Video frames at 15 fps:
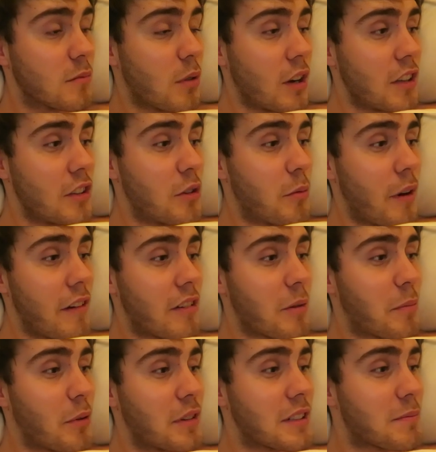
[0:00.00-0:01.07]
What, you're wearing
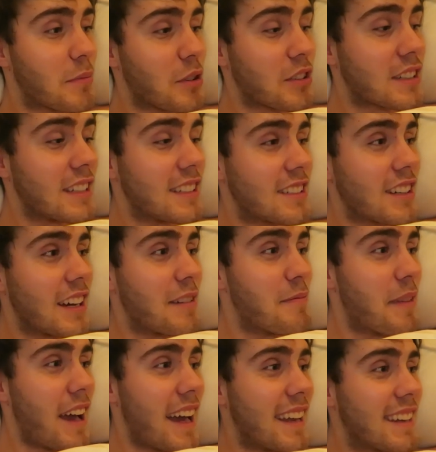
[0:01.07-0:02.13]
a PointlessBlog t-shirt in
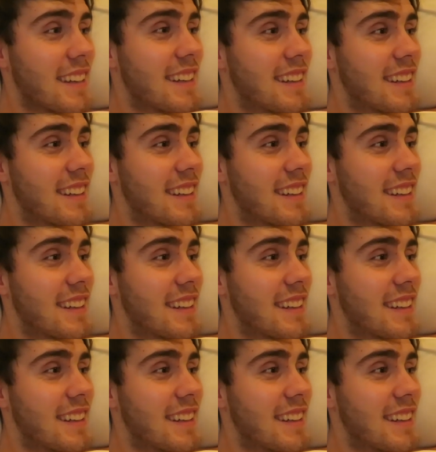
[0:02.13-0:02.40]
bed?